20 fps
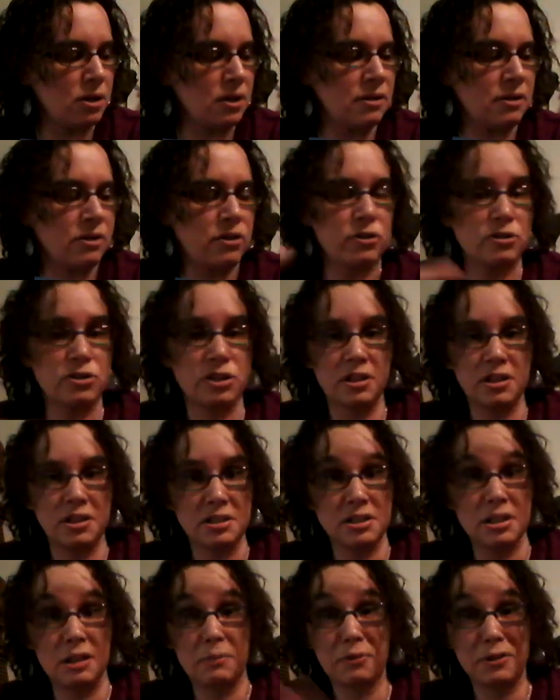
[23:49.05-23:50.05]
and then there's a
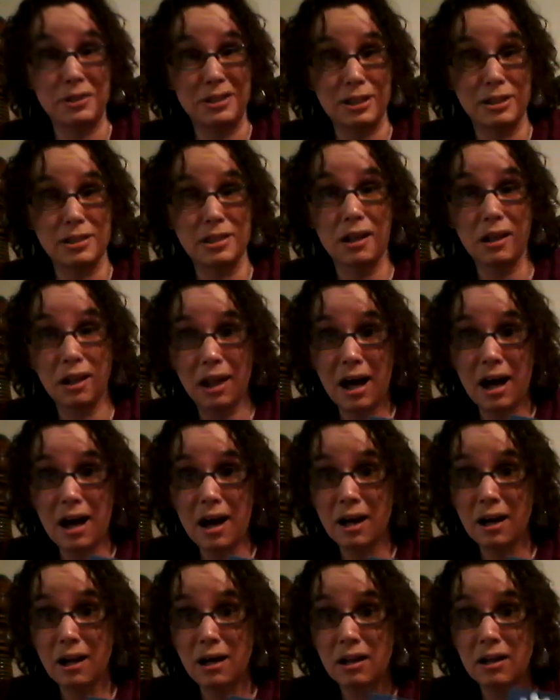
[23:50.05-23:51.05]
Disney Princess
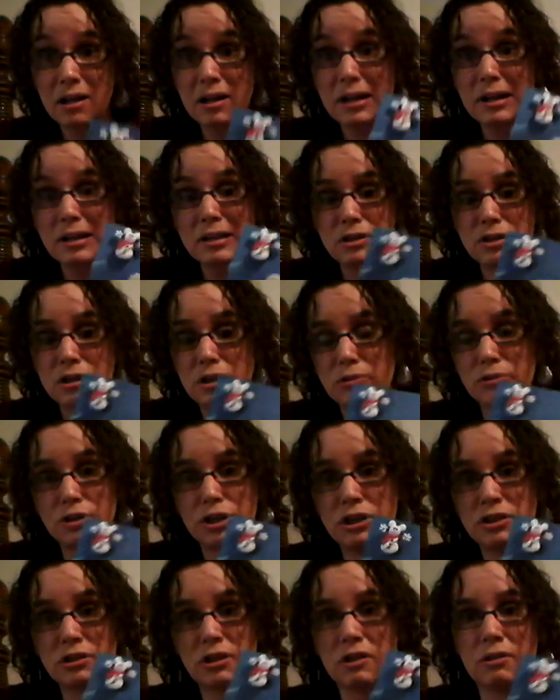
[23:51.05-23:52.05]
clock. So
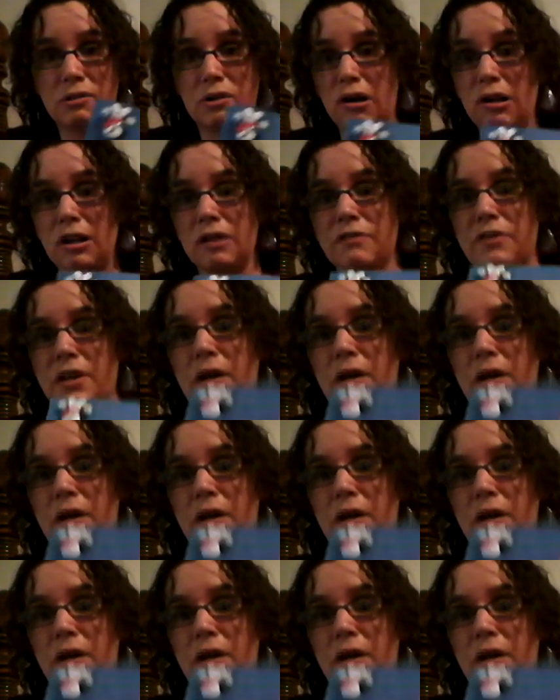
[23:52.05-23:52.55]
she's on all of